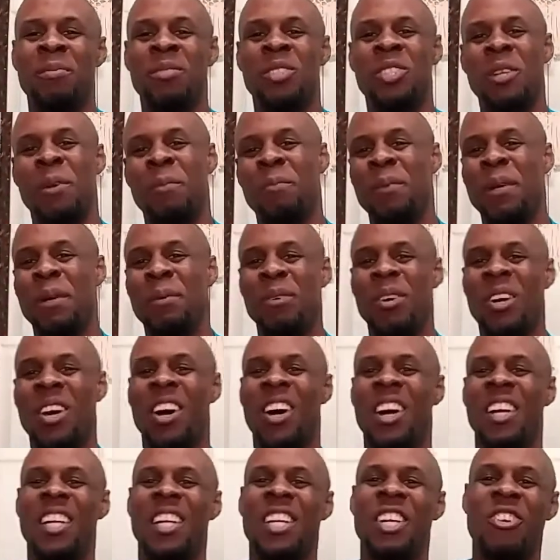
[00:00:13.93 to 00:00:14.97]
Some people
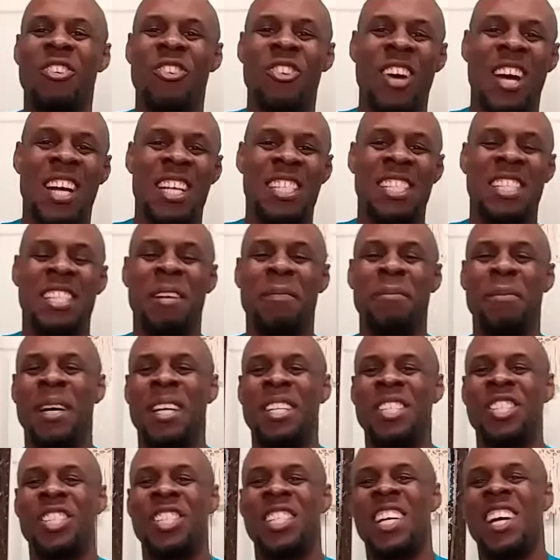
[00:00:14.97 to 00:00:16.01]
call it the Rasta
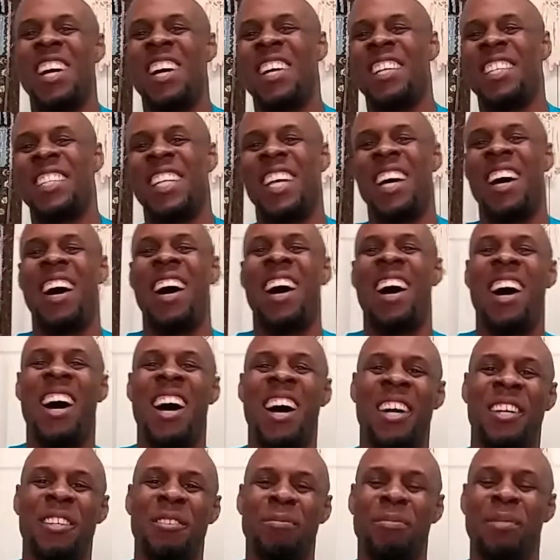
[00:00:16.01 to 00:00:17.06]
man chant, the
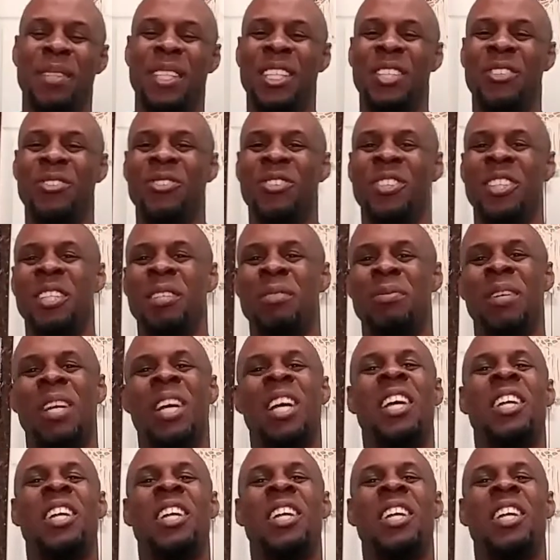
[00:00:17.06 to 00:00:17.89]
heartbeat rhythm.